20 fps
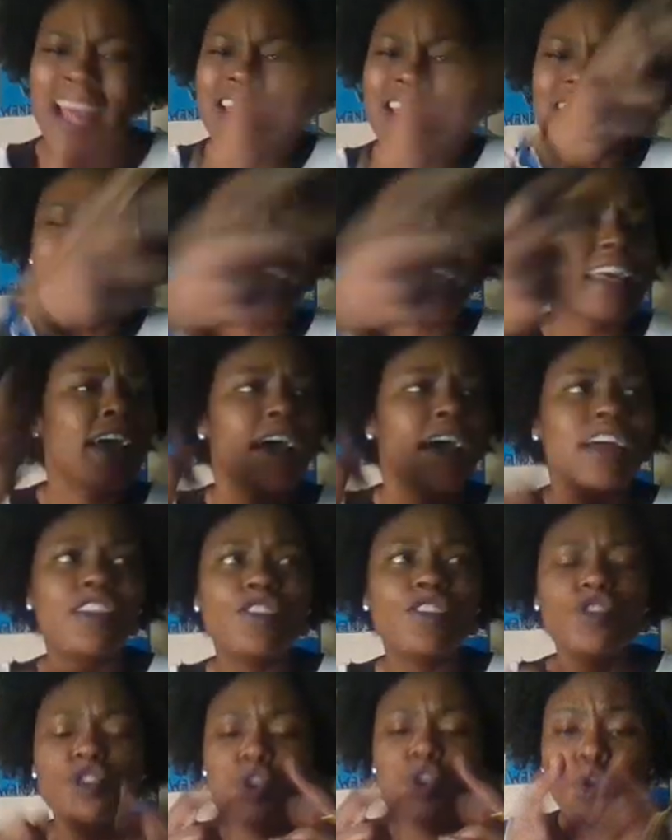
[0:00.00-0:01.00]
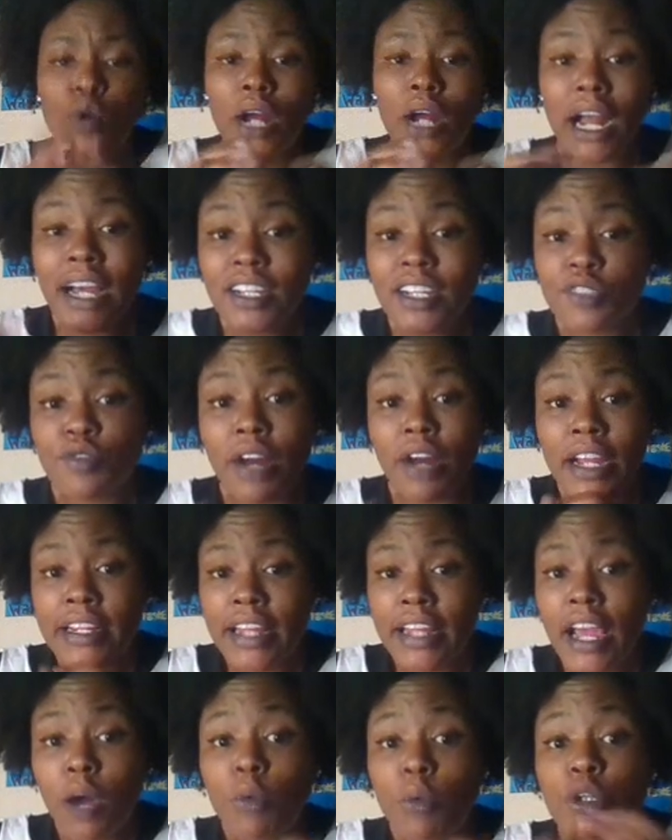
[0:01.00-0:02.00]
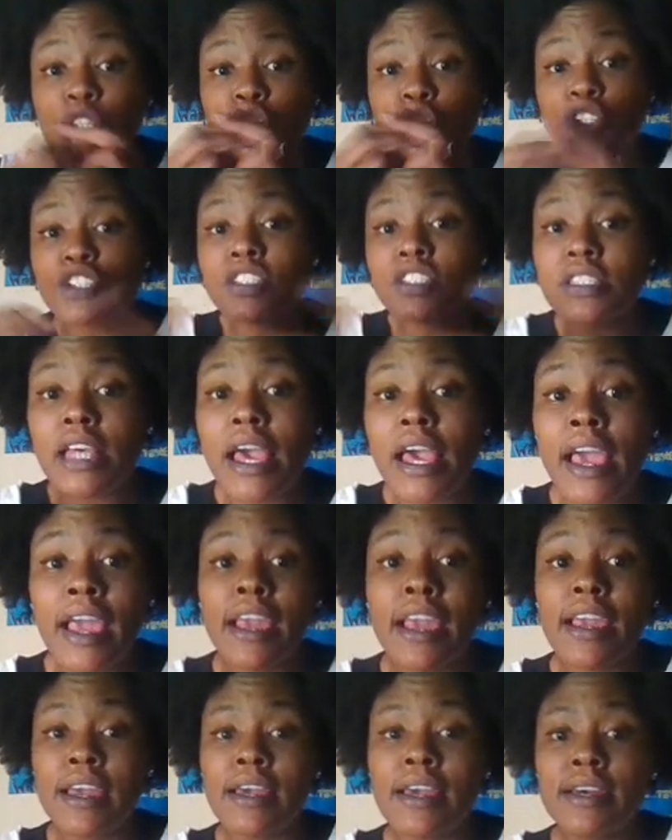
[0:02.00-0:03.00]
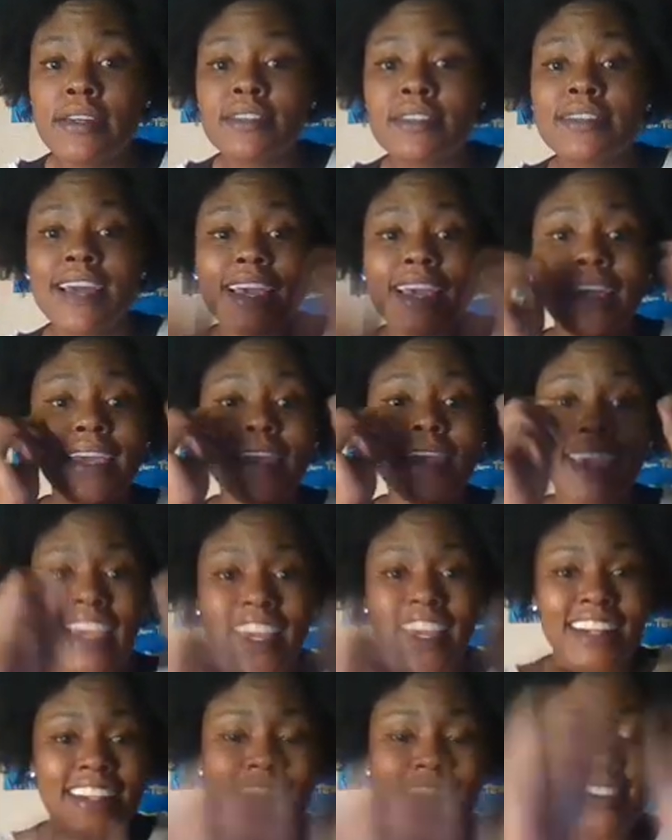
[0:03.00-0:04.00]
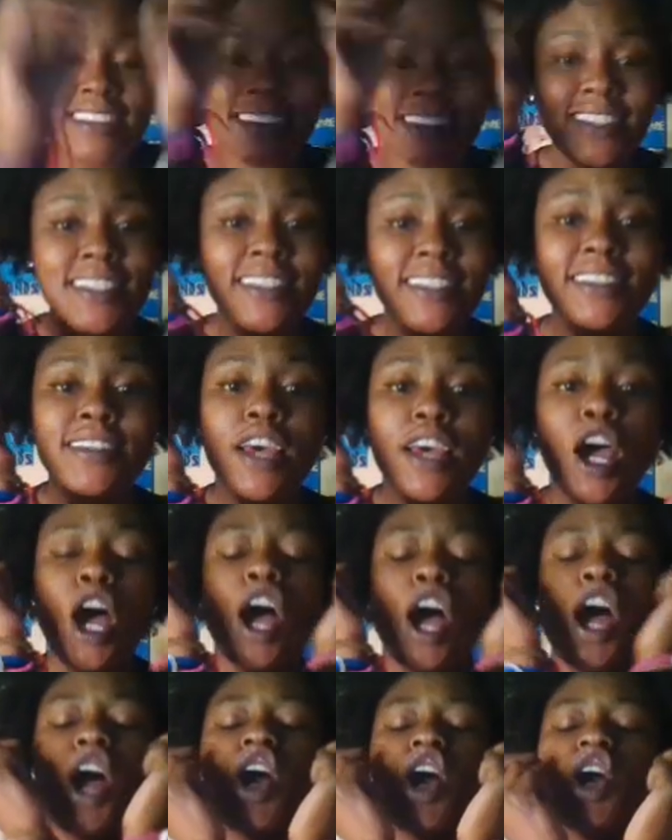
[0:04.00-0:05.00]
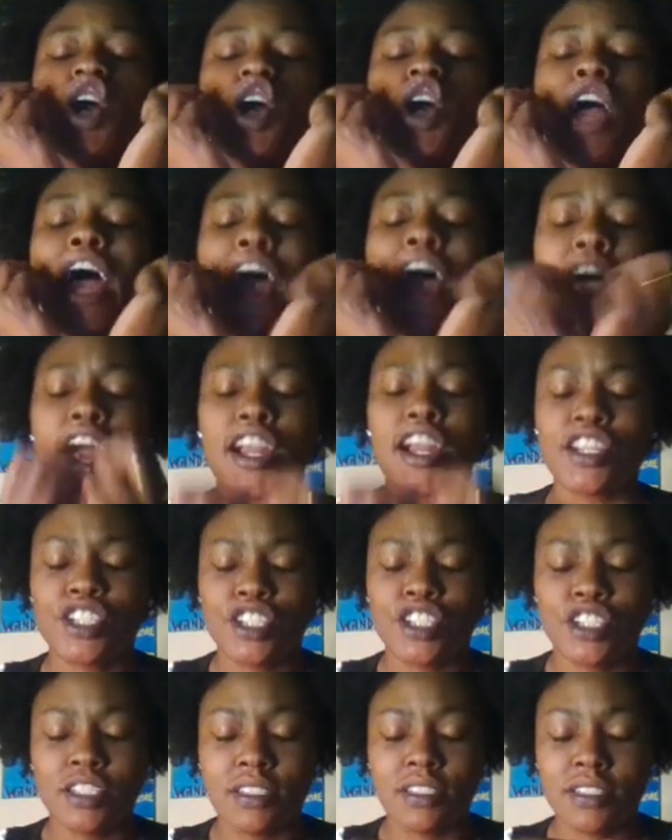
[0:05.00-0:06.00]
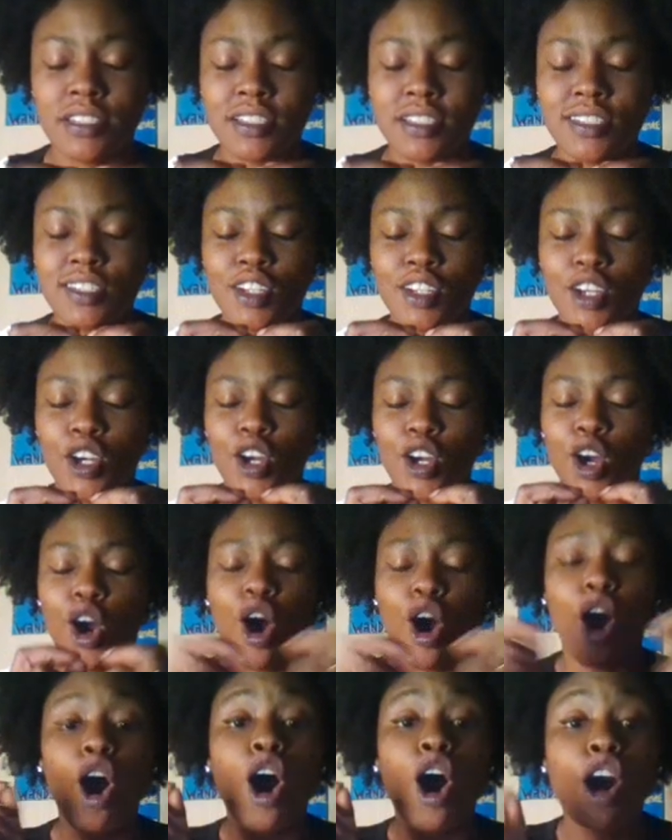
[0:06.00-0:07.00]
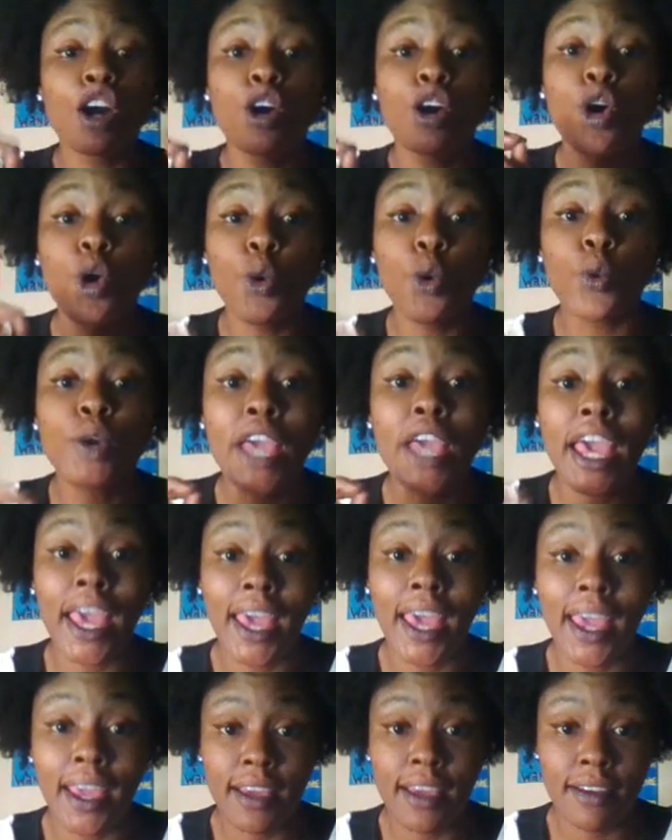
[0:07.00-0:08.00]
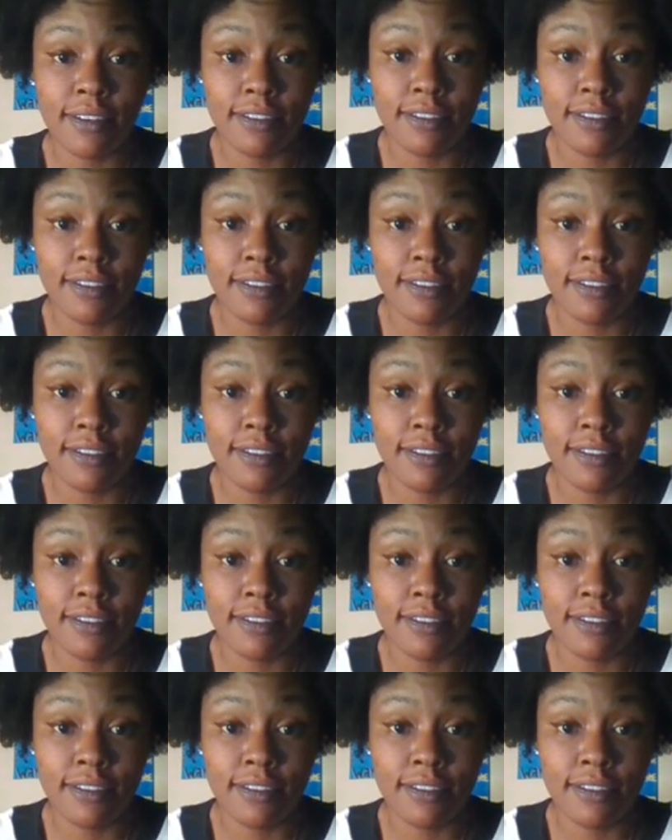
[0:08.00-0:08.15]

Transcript: Like you guys right now, what you're saying is that Candace's actions are okay.